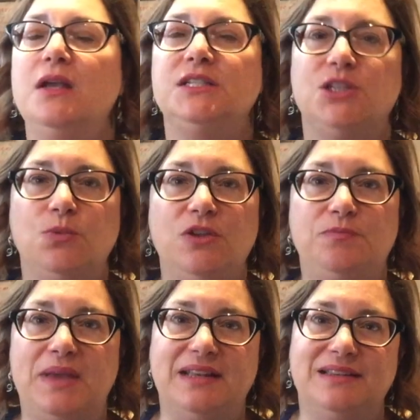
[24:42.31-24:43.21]
So
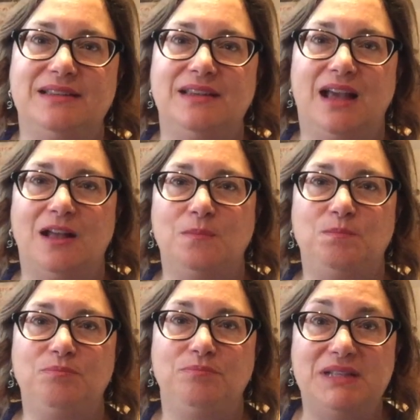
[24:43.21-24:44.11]
we've been
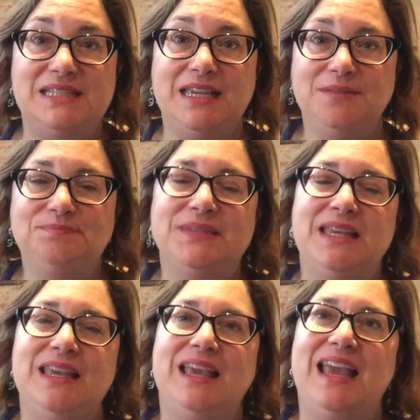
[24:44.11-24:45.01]
busy.
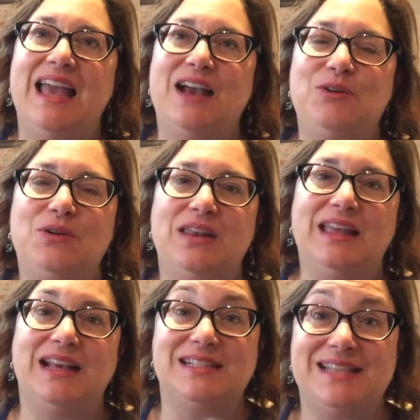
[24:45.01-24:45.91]

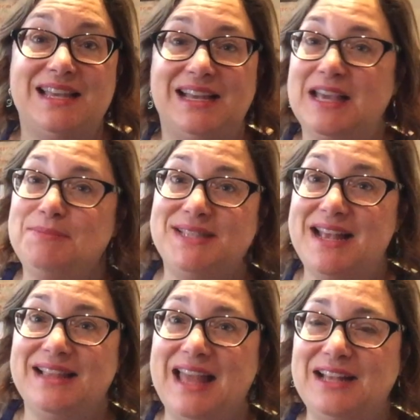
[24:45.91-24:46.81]
Like I said, I keep
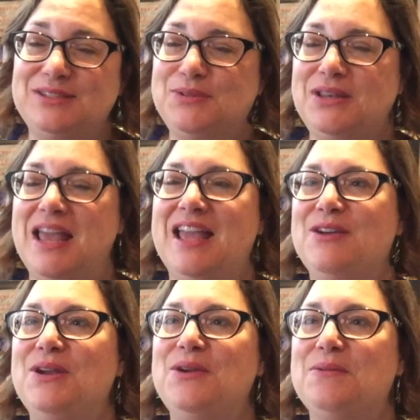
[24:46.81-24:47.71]
saying that, but
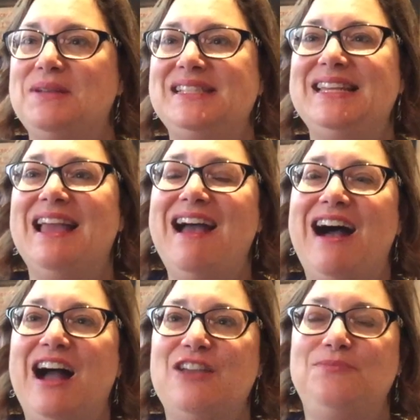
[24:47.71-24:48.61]
we were busy.
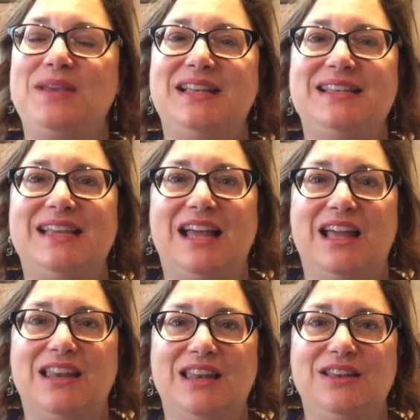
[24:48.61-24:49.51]
I've been
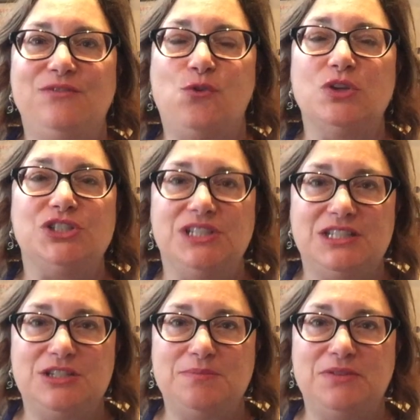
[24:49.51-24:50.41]
fortunate
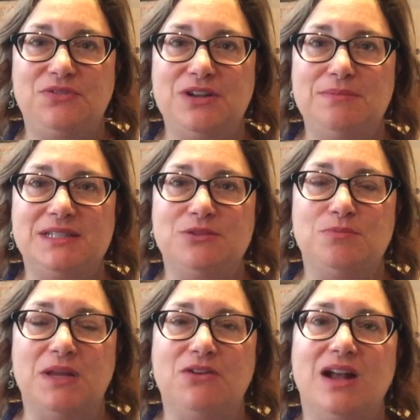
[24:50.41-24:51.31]
to have been very busy with
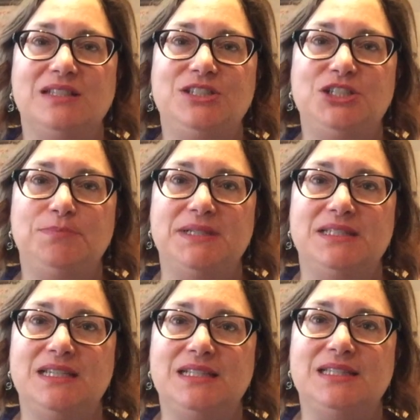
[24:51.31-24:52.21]
my cross-stitch
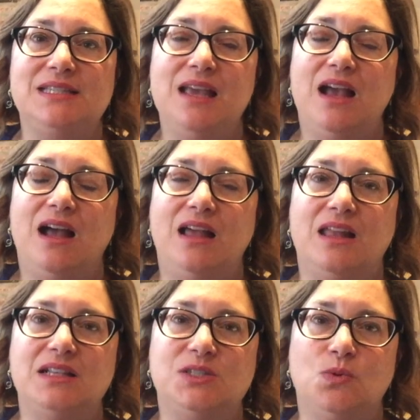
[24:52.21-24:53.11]
business.
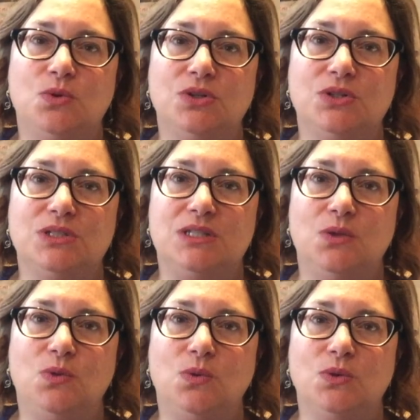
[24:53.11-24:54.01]
Lots of orders,
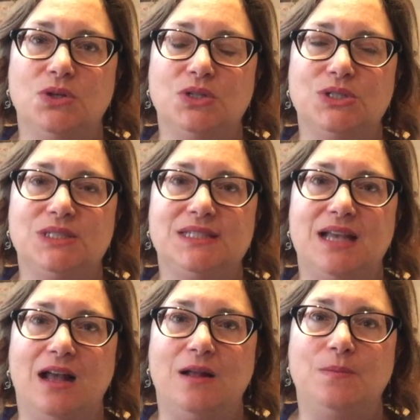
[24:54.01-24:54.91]
local orders.
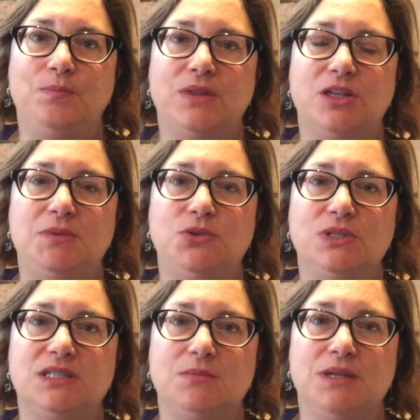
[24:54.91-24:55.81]
I'm going to be
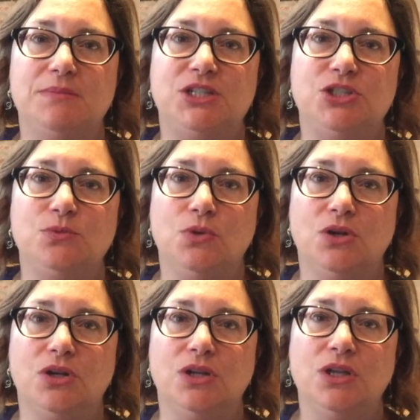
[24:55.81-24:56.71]
doing some commission
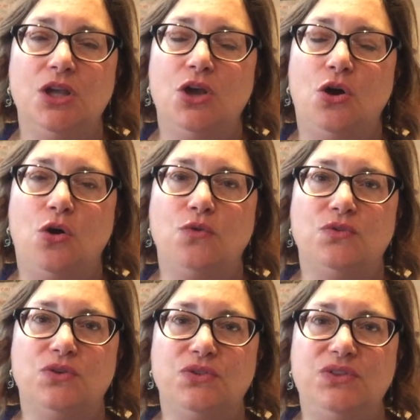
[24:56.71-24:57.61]
work
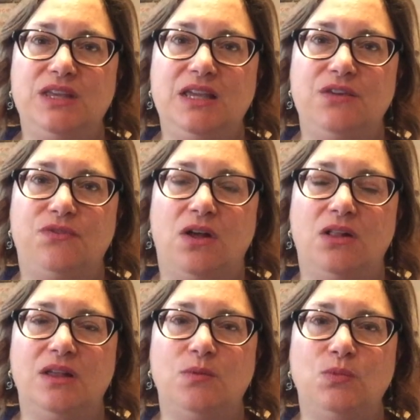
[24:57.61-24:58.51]
over the
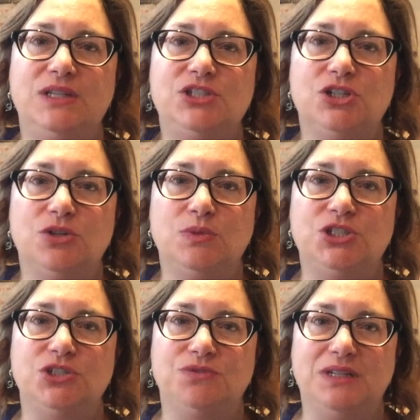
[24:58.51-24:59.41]
fall and winter,
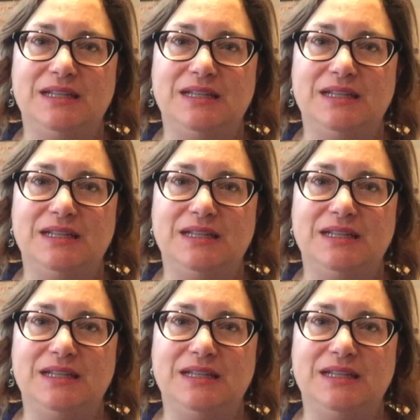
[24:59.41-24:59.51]
which is really